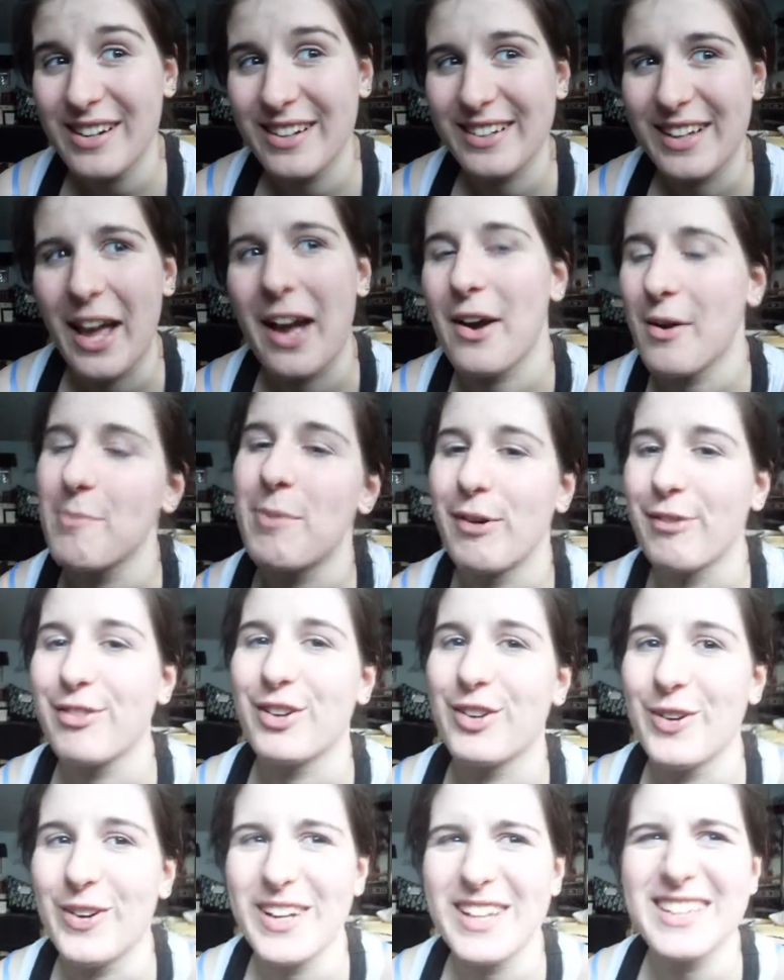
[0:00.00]
Yeah, Above the
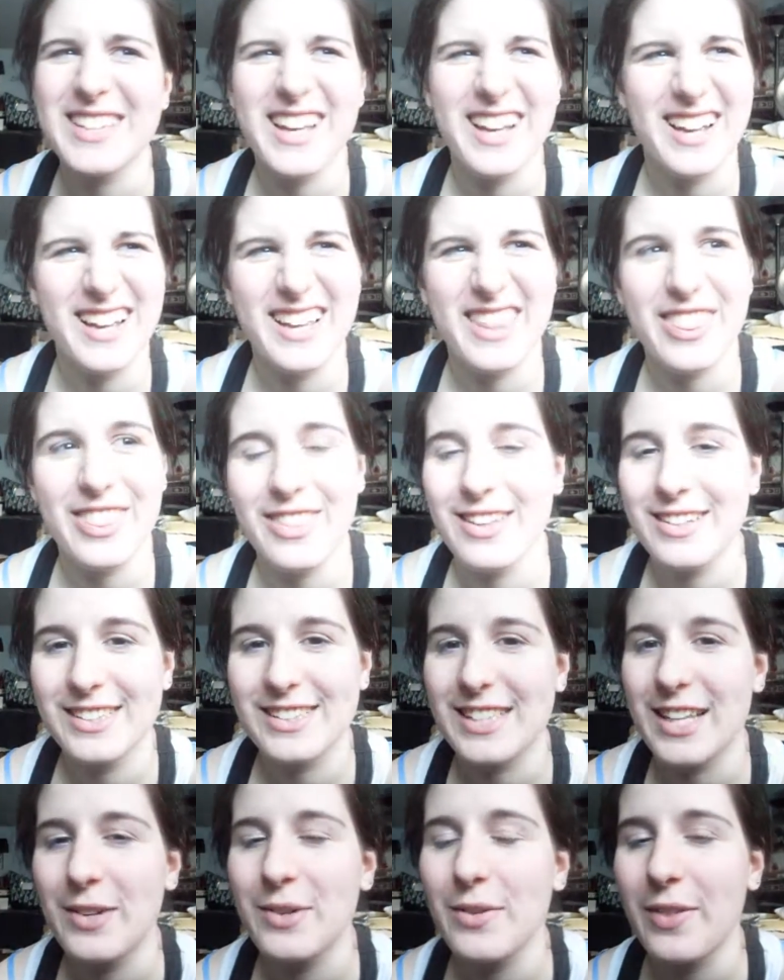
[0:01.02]
Noise. It,
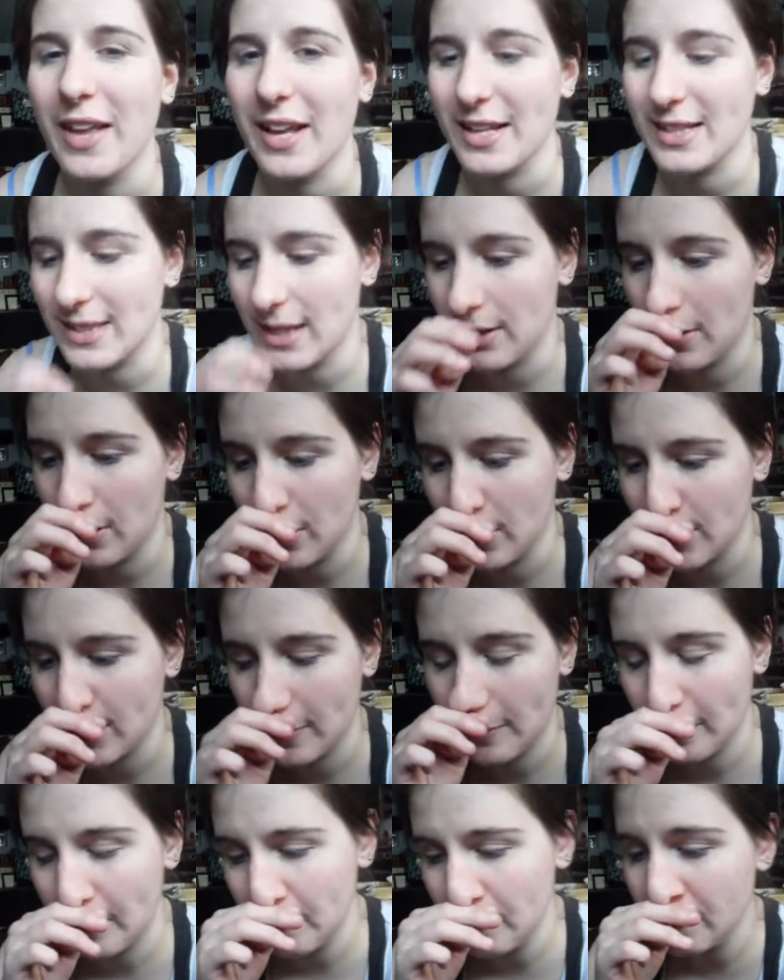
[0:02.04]
sounded like I said
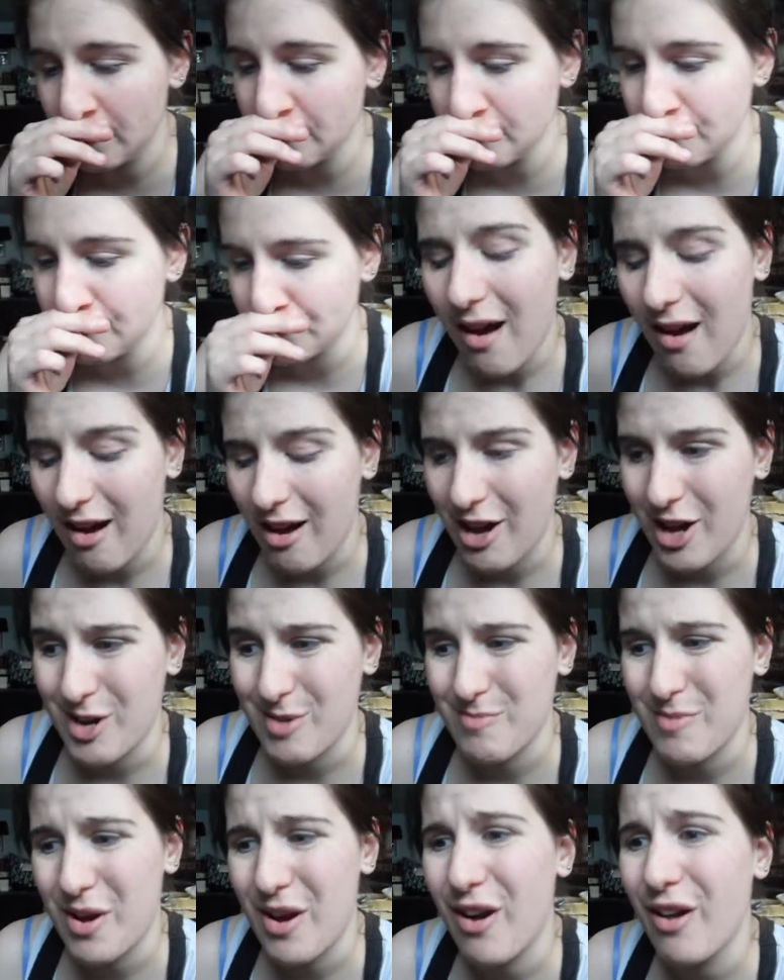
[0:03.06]
noise. um,
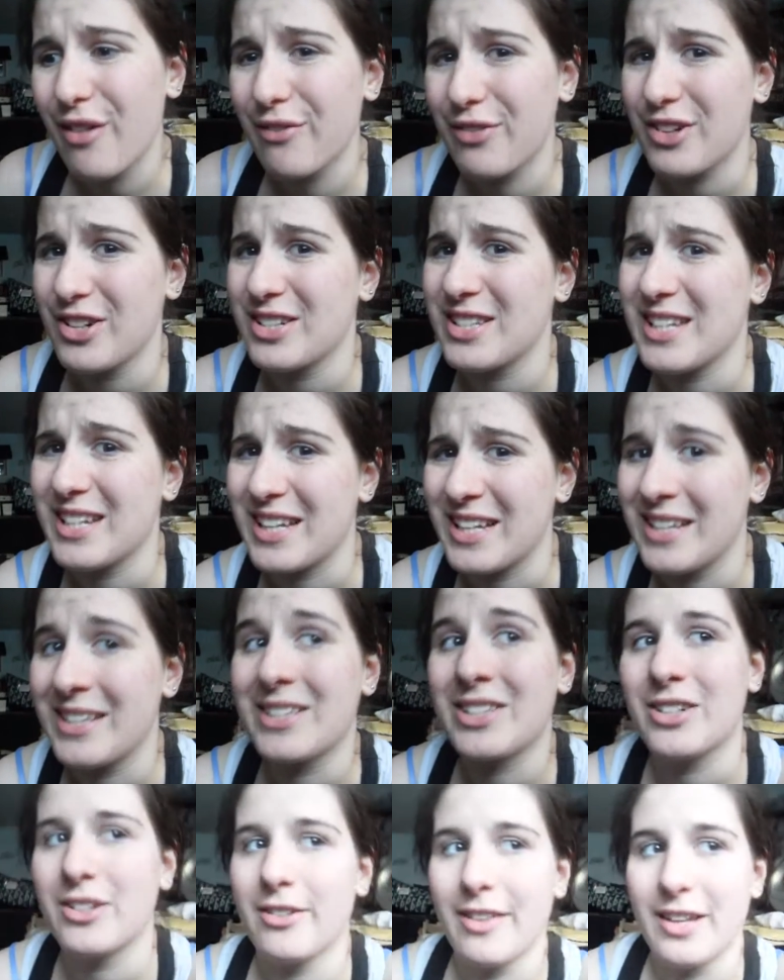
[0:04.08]
all of their tickets
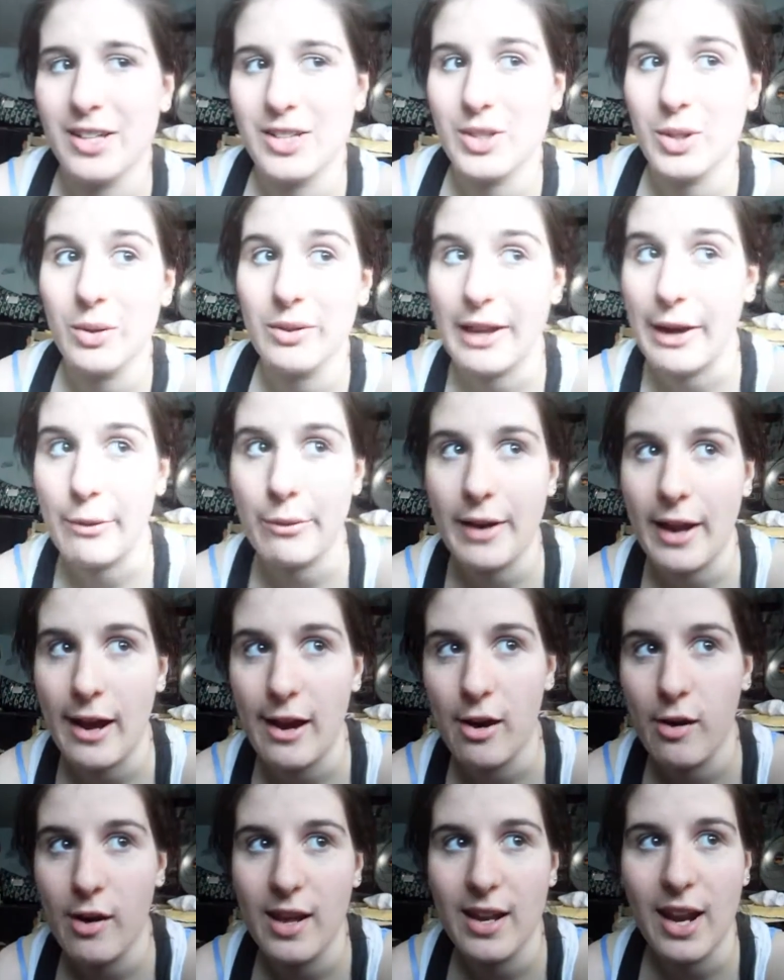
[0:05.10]
are like sold out
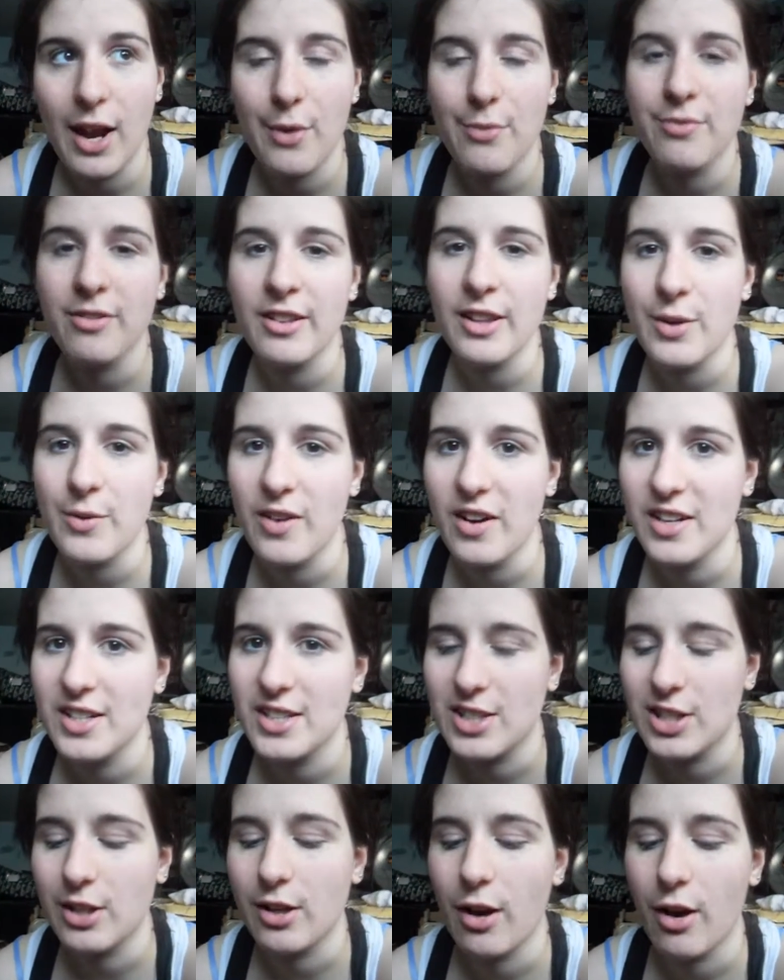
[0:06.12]
now, and I really wanted
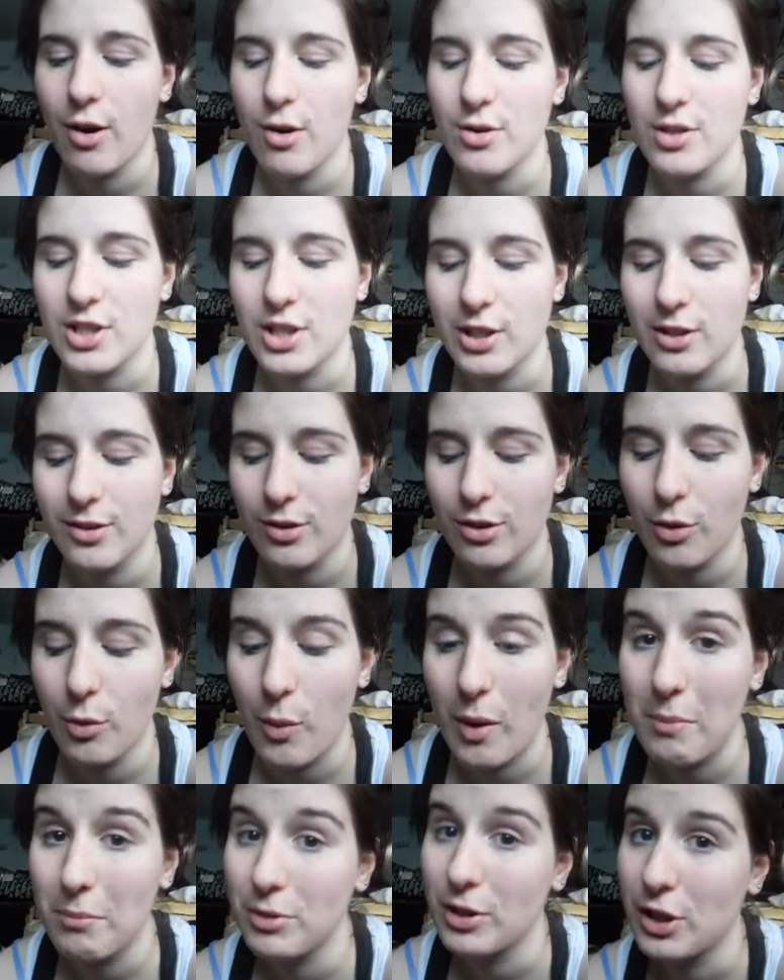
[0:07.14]
to go to the
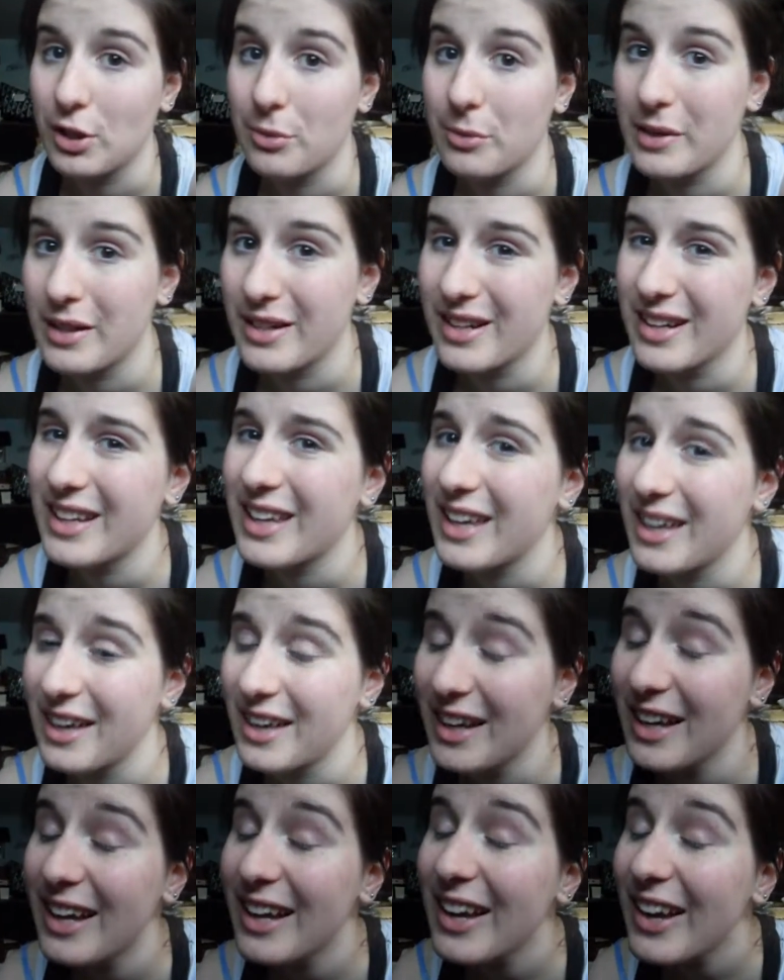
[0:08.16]
Wembley Arena
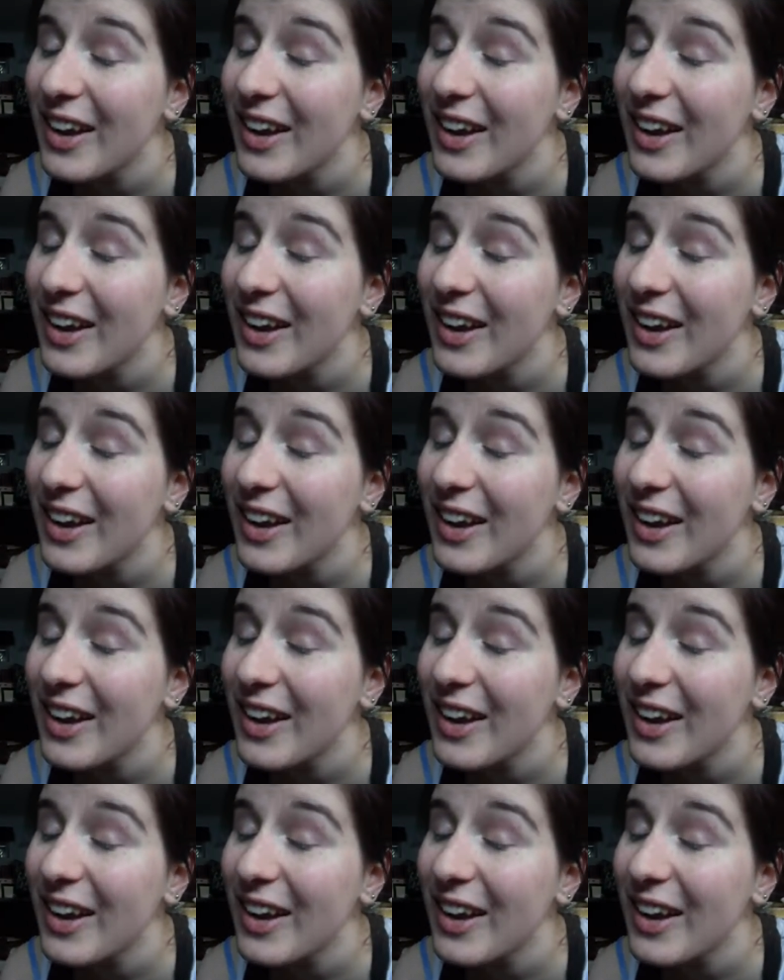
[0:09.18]
gig.